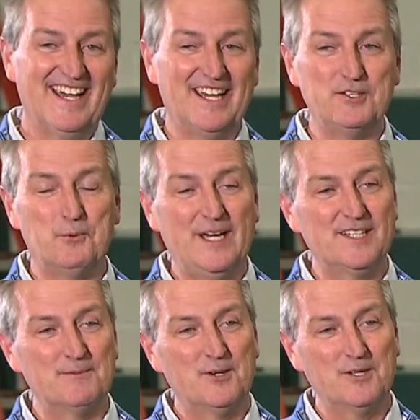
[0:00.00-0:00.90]
and you
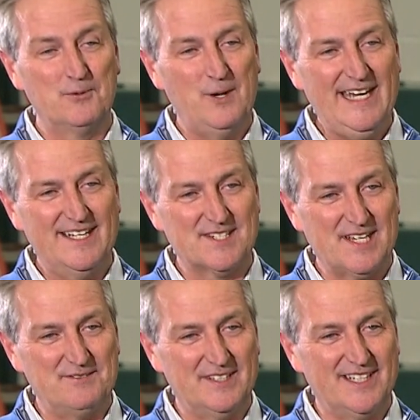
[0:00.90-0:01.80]
wound up going to the White
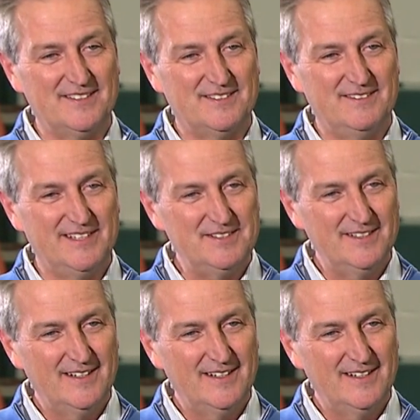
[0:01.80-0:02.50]
House after that, didn't you?